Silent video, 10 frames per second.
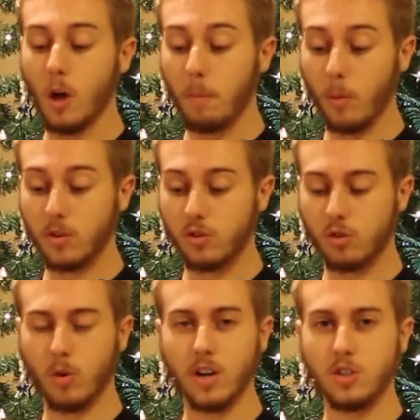But with
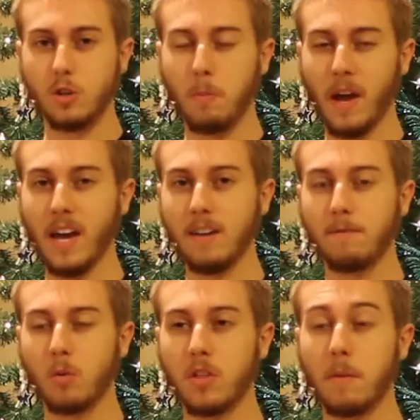storage, you pay
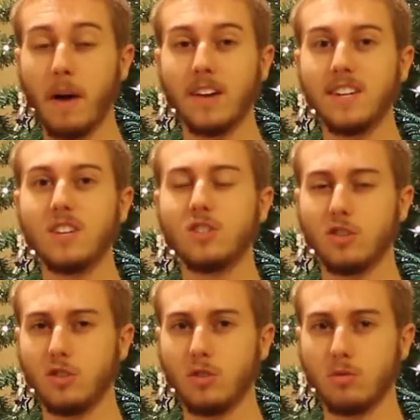for the amount of data
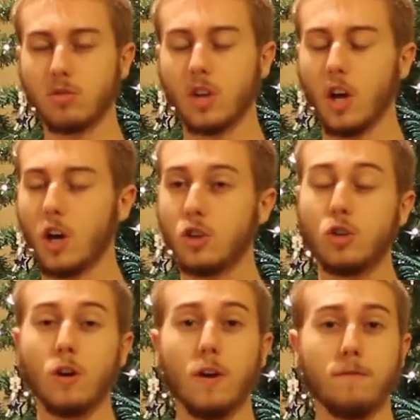you use.
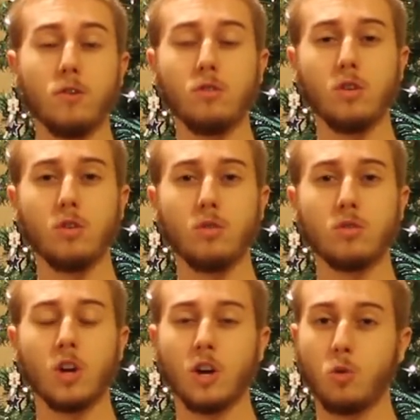So if you
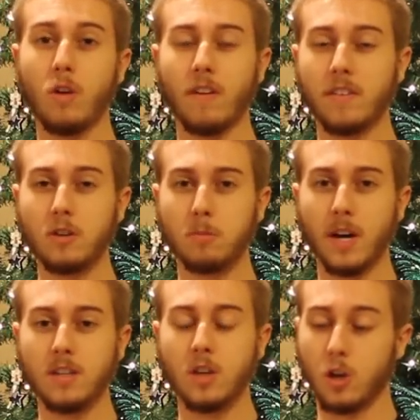use 25
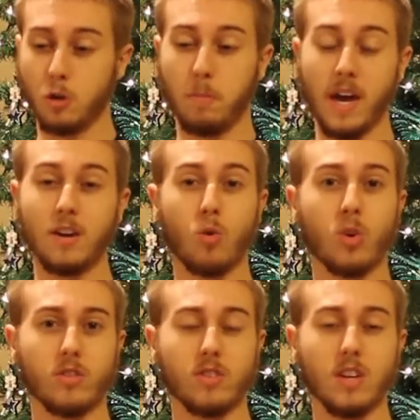kilobytes, you pay
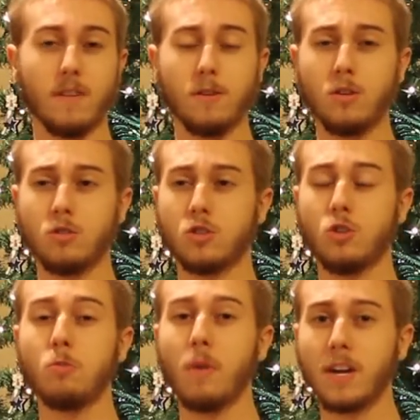accordingly. If you use
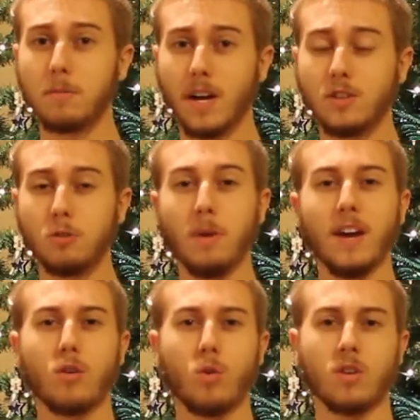2 megabytes, you
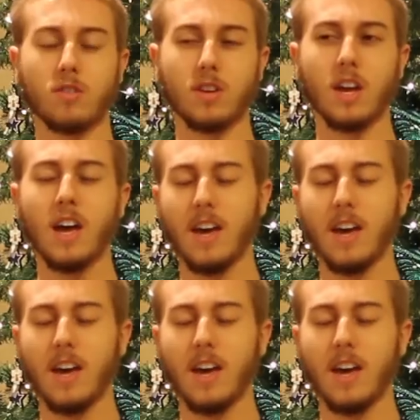pay accordingly.